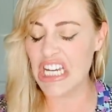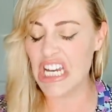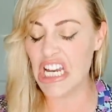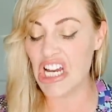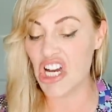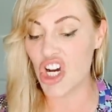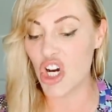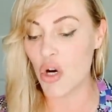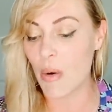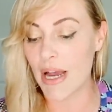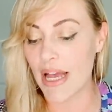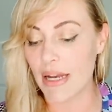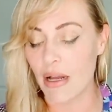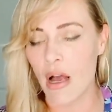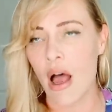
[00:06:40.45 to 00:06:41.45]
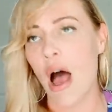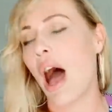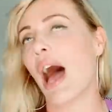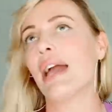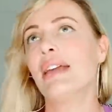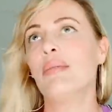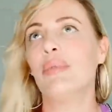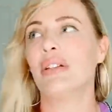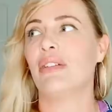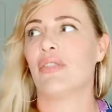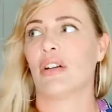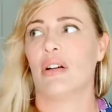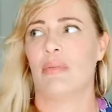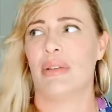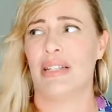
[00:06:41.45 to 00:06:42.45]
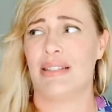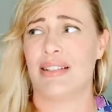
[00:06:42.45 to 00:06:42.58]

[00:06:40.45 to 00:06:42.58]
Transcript: knew it. I can't believe her company's